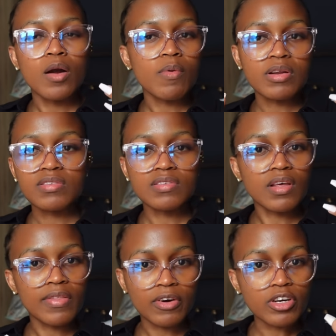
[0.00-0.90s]
what is this
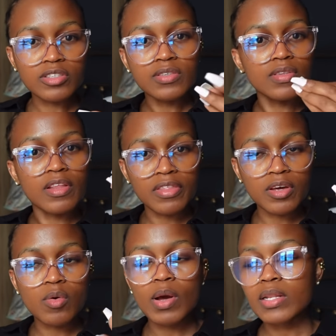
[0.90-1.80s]
other curtain the
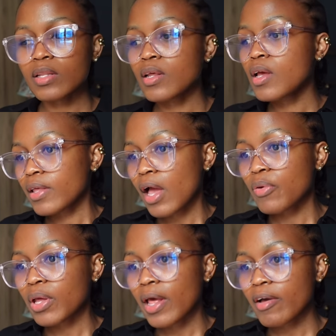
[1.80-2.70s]
thick one yeah you
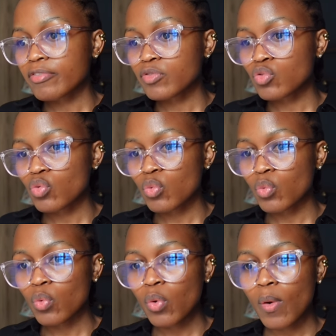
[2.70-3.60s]
can have
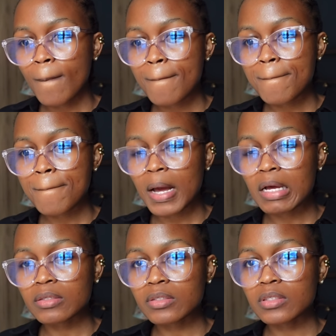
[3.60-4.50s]
two
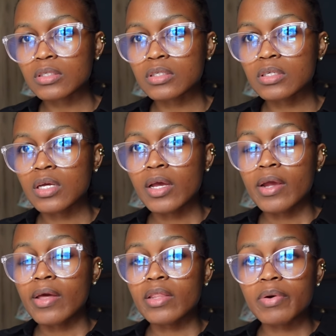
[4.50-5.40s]
but
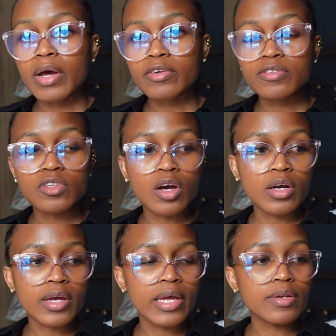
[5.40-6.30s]
they were out of
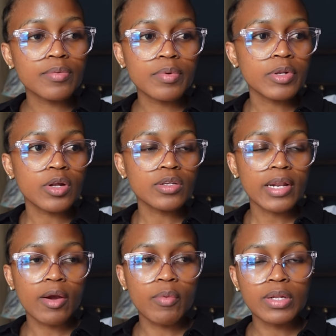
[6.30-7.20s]
stock and we were not
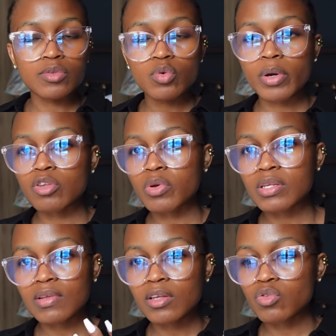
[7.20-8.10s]
like willing to wait so we
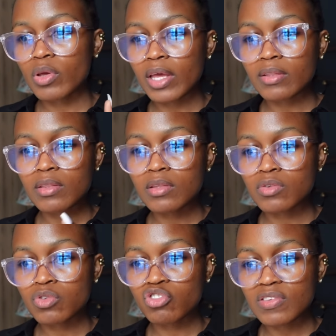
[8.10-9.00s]
decided to get
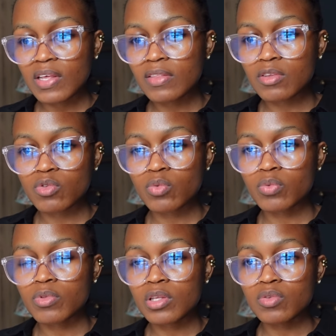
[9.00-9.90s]
to just get
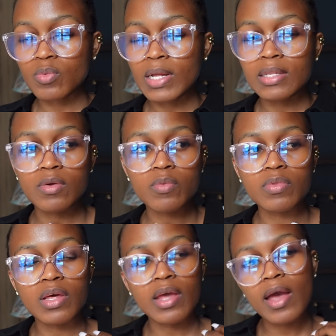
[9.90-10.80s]
this this one that
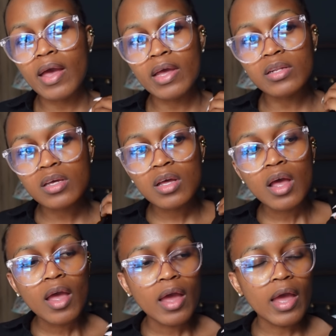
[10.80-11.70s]
they had
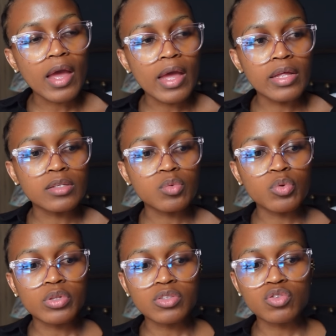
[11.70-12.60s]
and
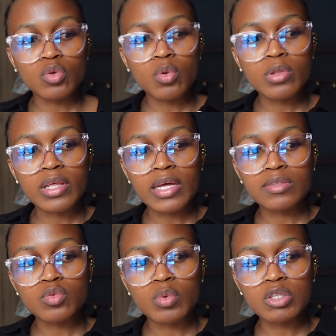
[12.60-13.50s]
we'll install
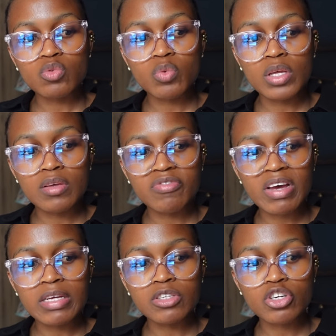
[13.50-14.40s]
that once we
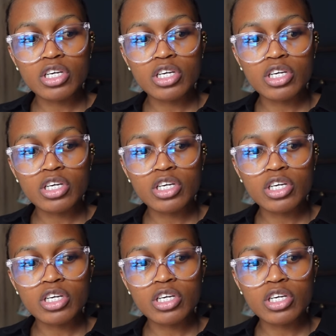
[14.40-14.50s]
find